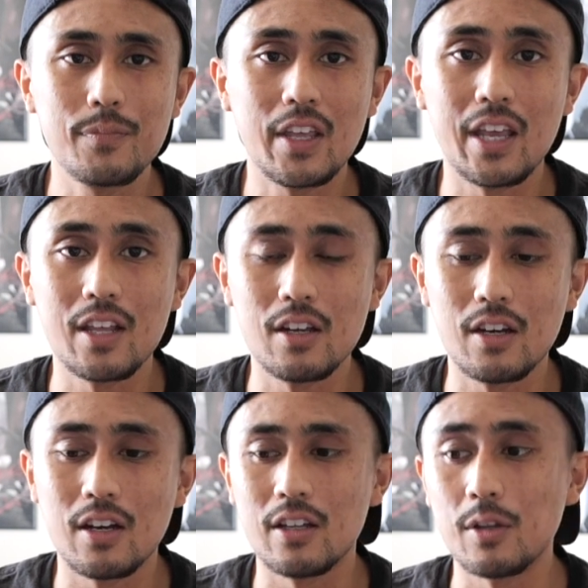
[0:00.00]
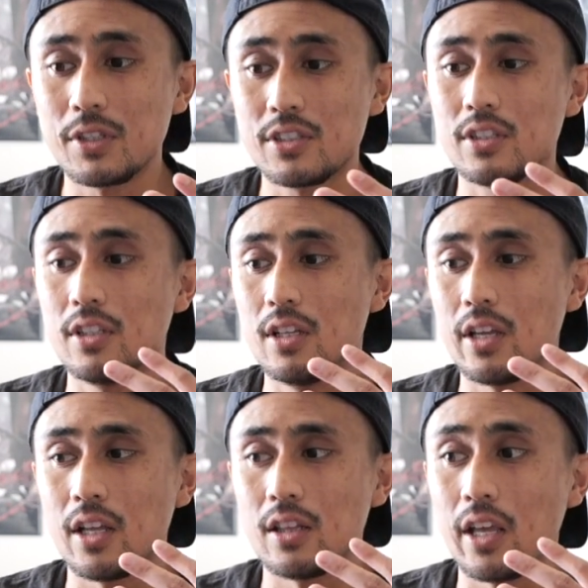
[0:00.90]
and
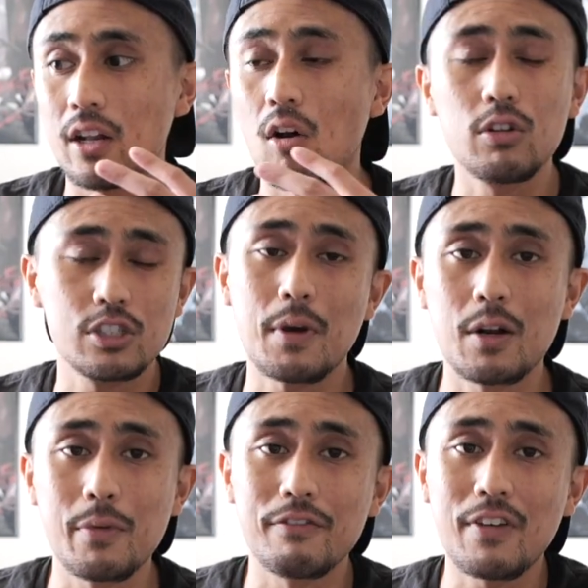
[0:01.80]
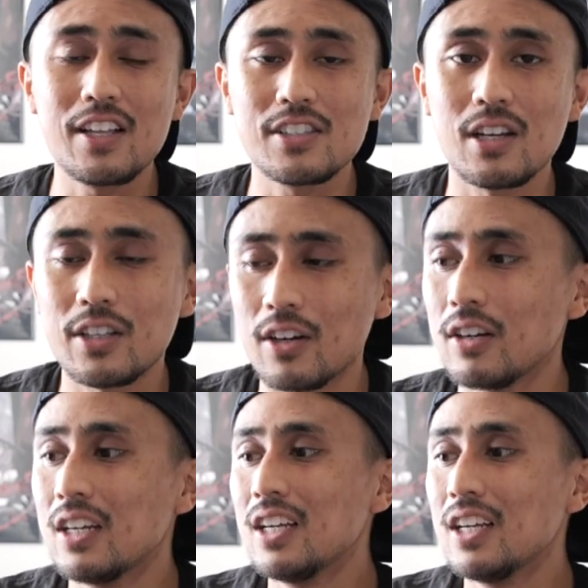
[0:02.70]
all the Spider-Man fans out there